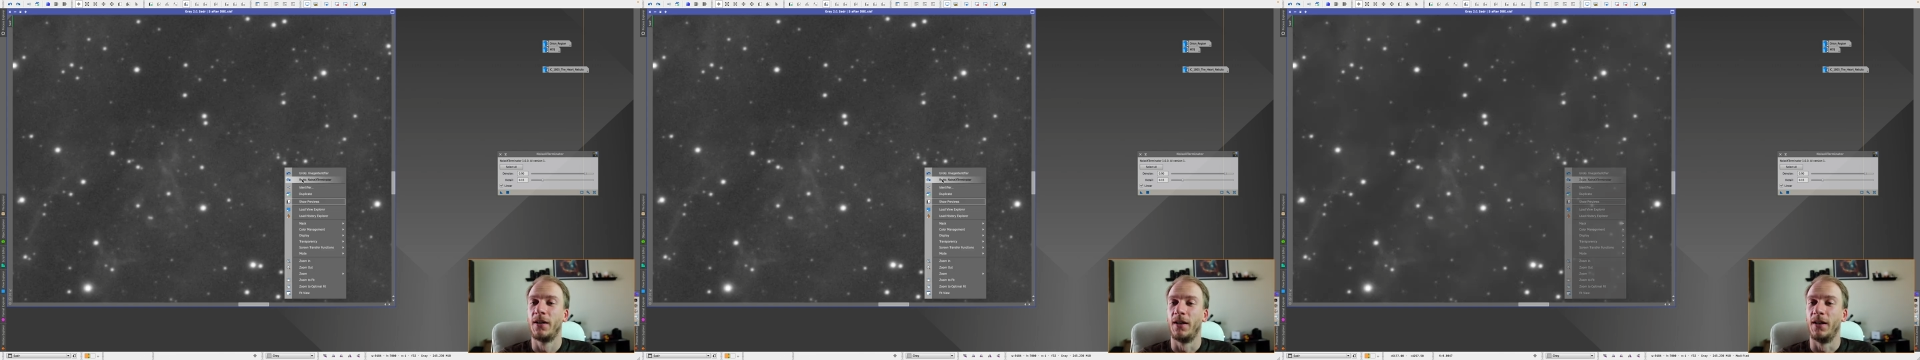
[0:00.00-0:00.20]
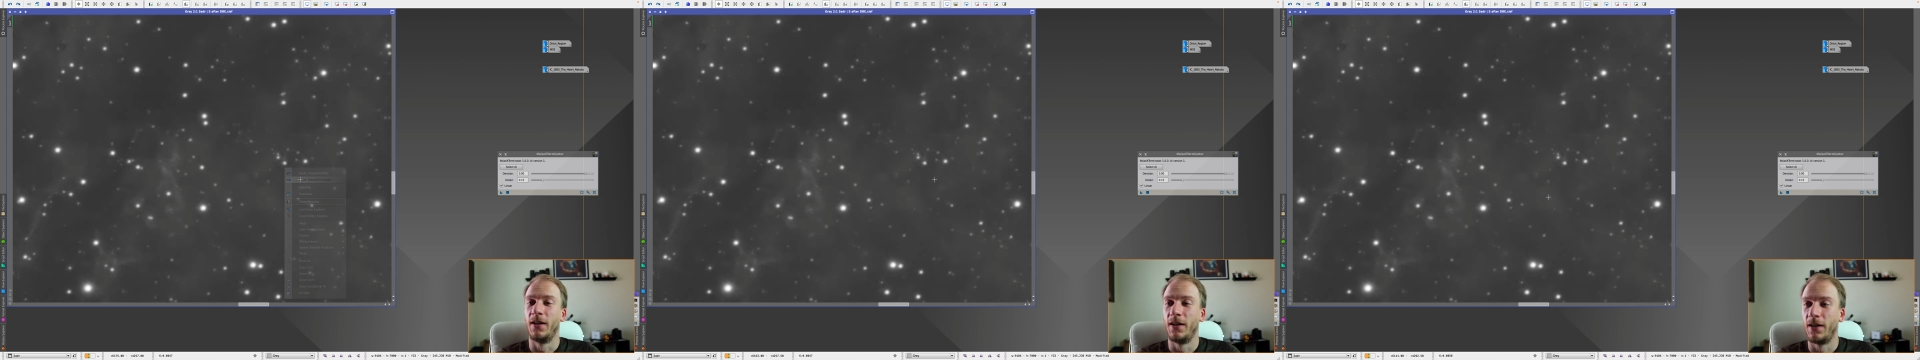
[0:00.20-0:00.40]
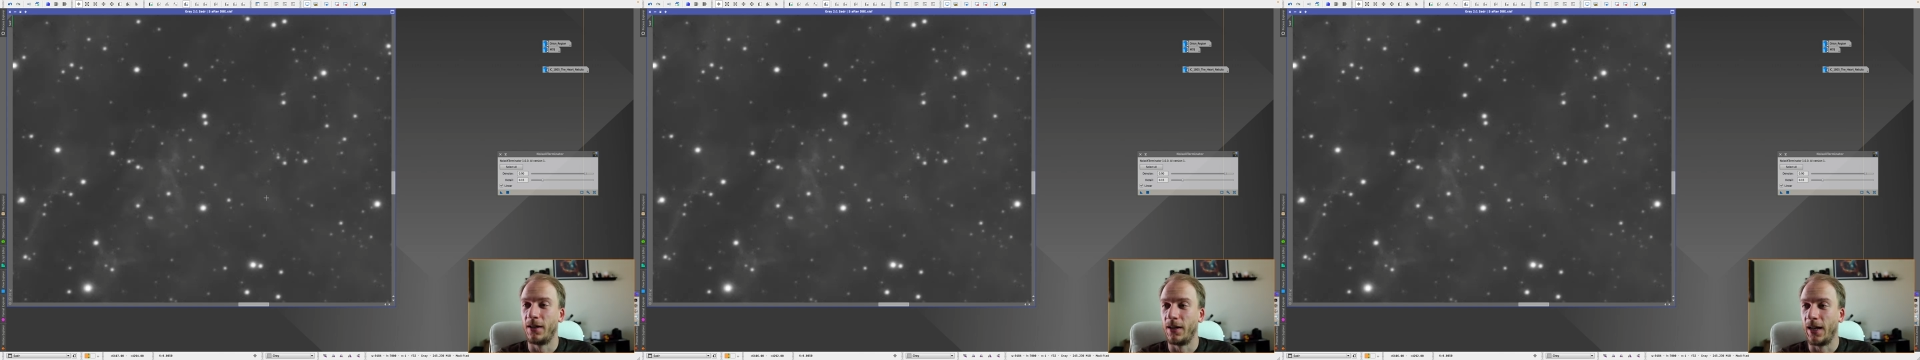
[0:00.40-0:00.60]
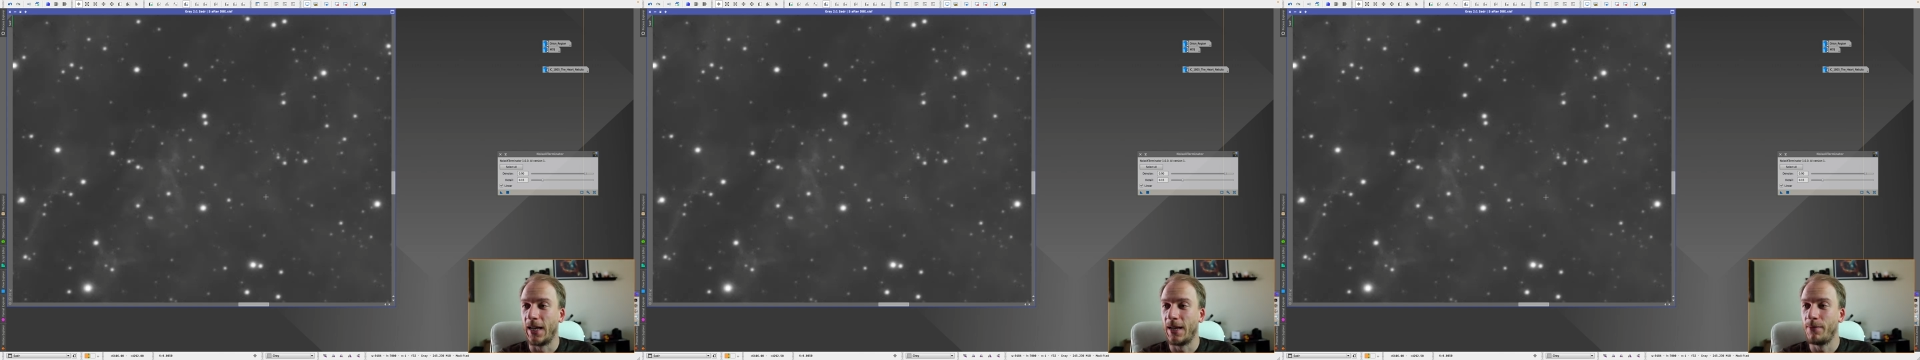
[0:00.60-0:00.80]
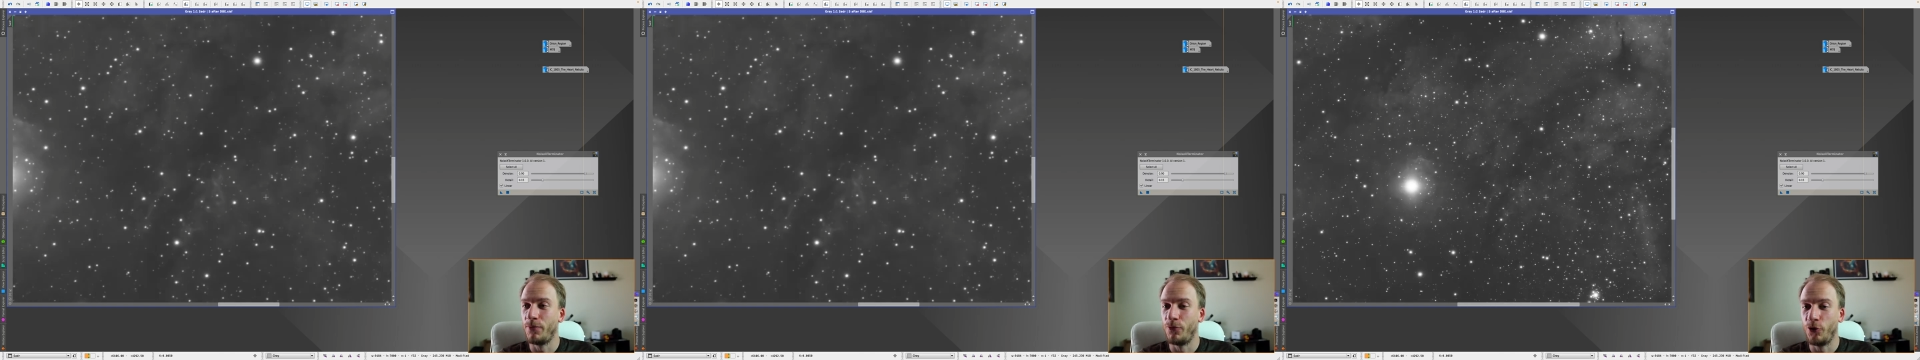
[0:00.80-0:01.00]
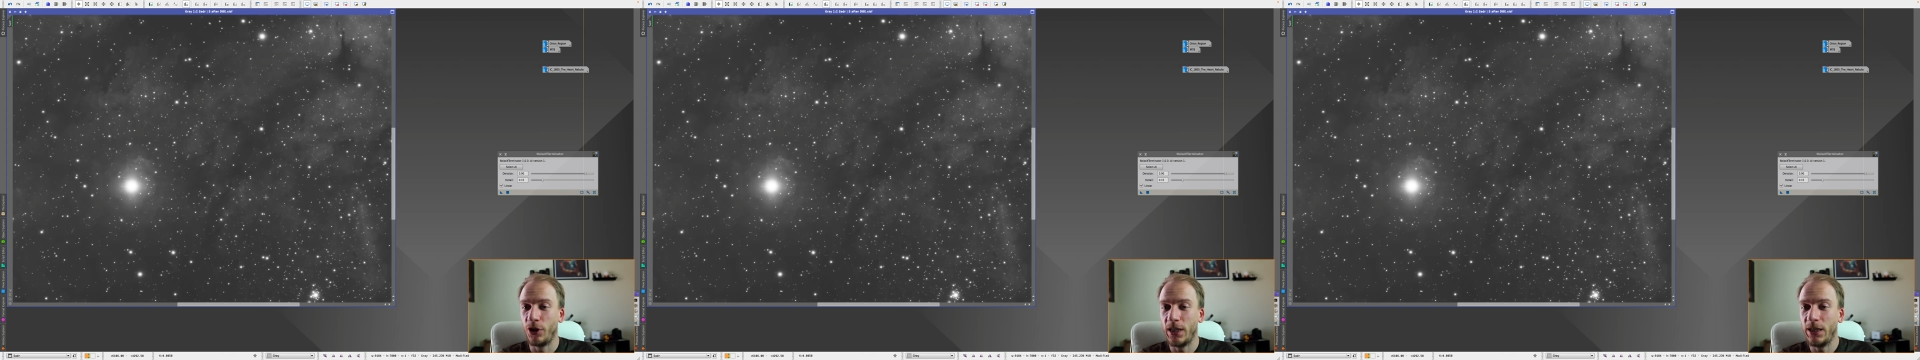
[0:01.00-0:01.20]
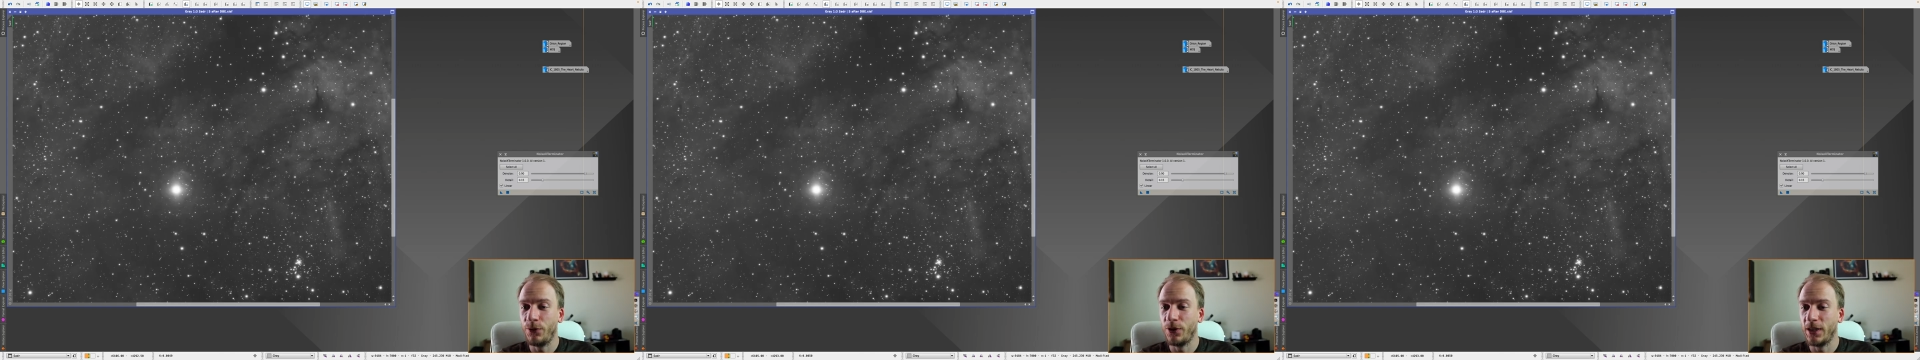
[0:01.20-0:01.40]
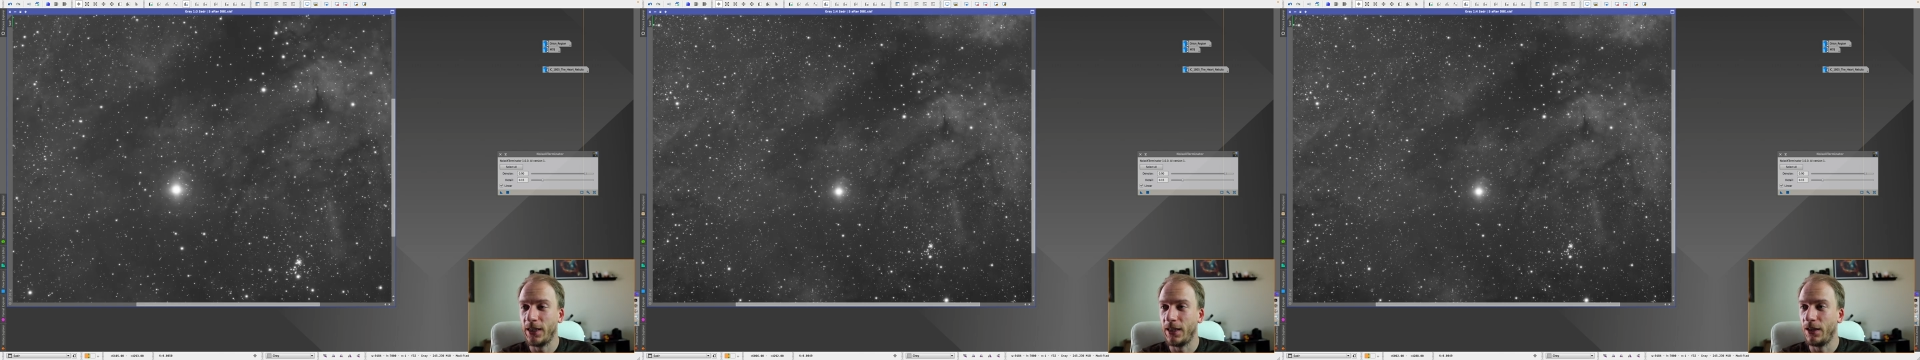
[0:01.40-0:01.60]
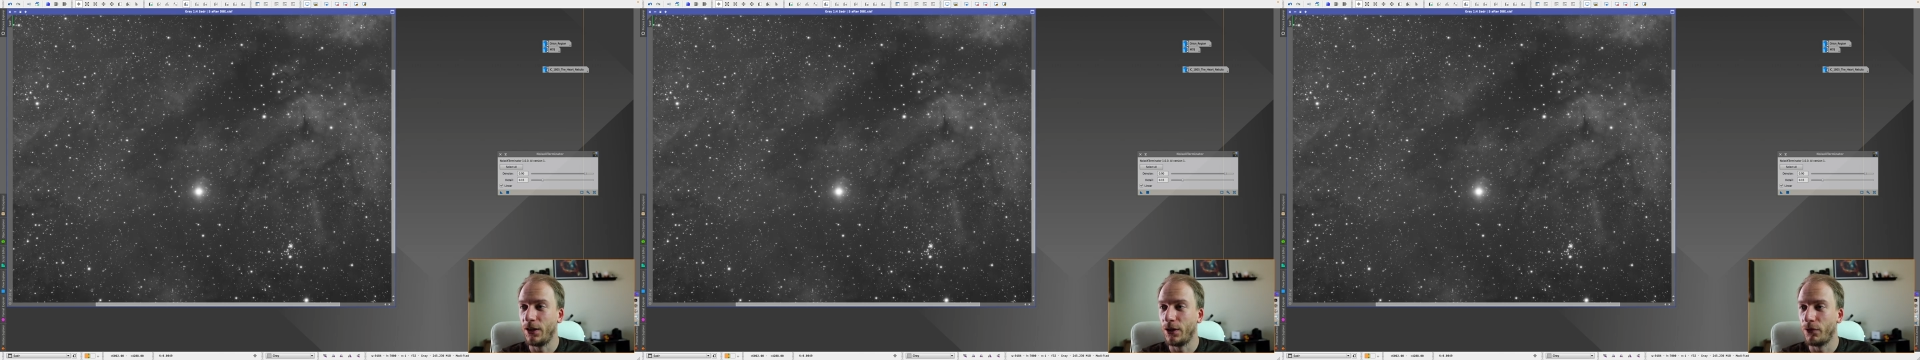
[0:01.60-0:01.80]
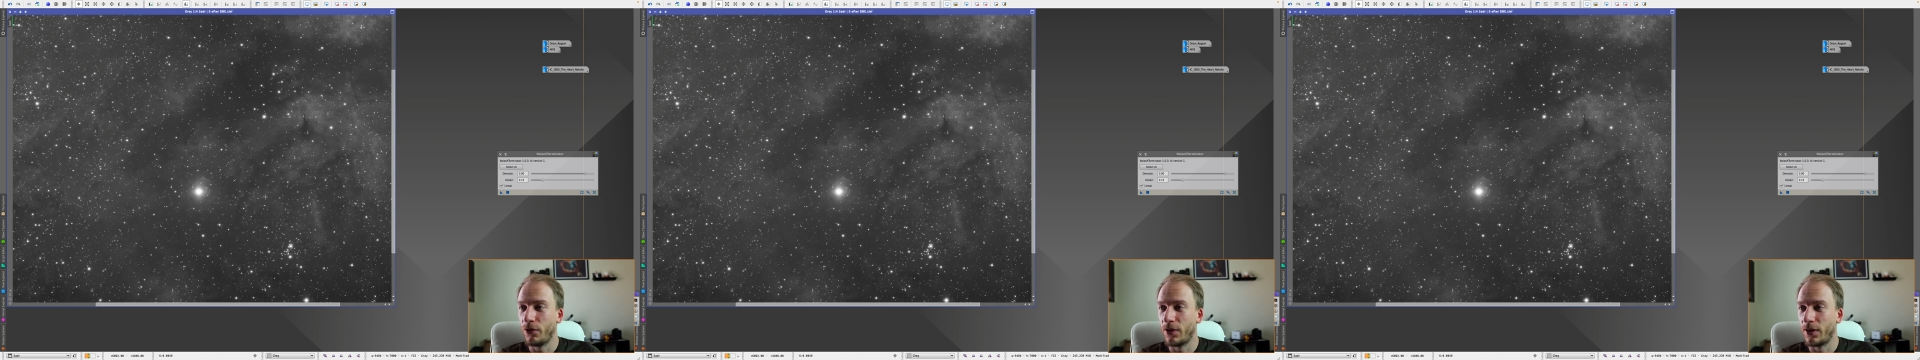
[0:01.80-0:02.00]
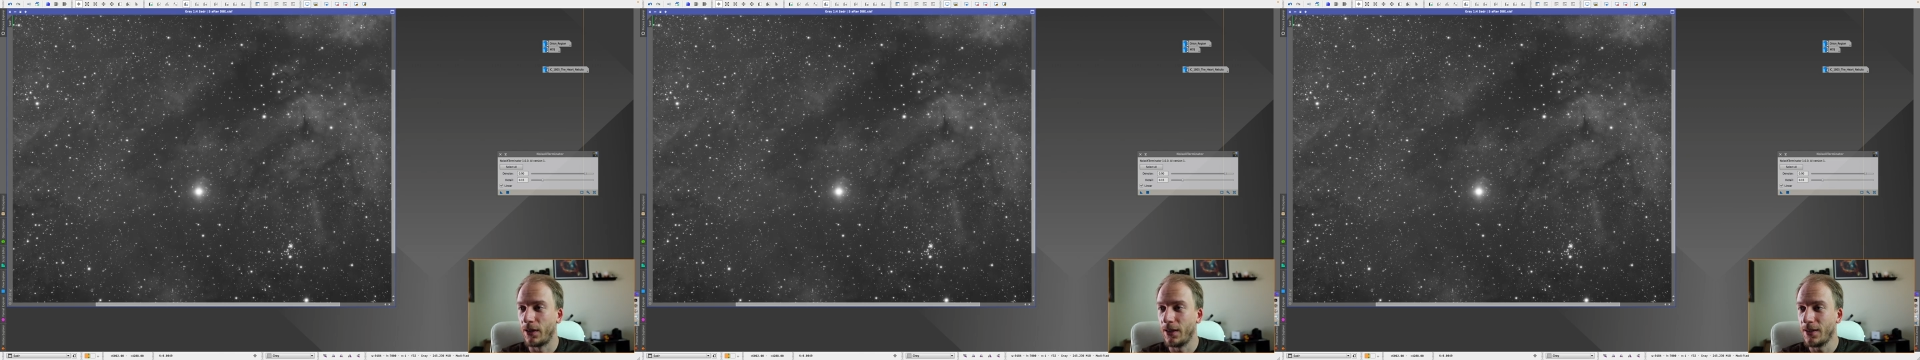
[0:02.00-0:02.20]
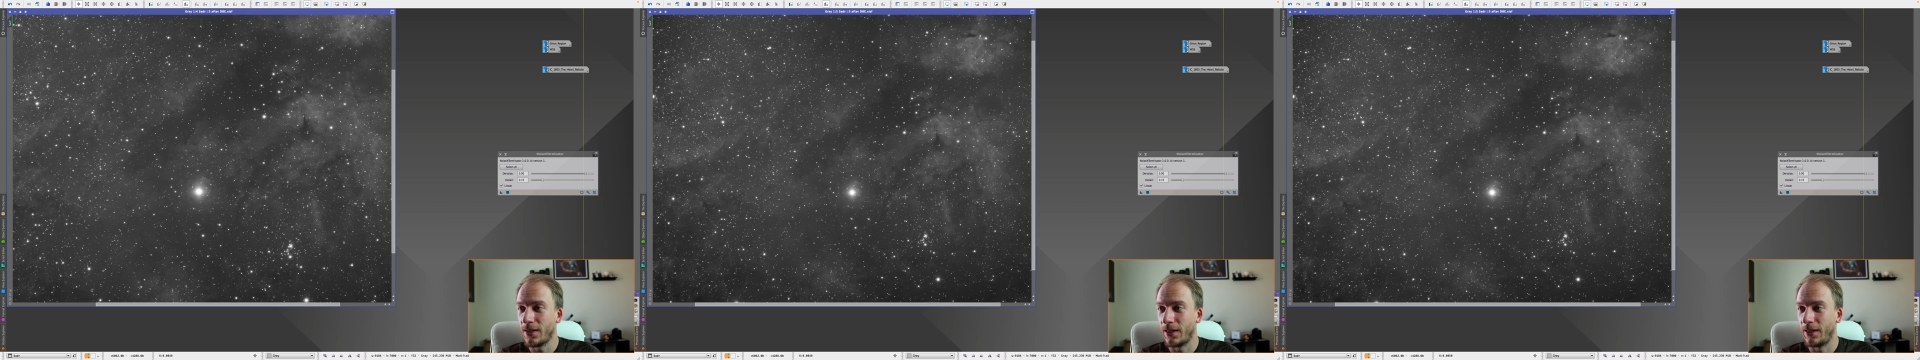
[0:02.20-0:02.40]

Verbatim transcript: Uh, I am really, really in love with this.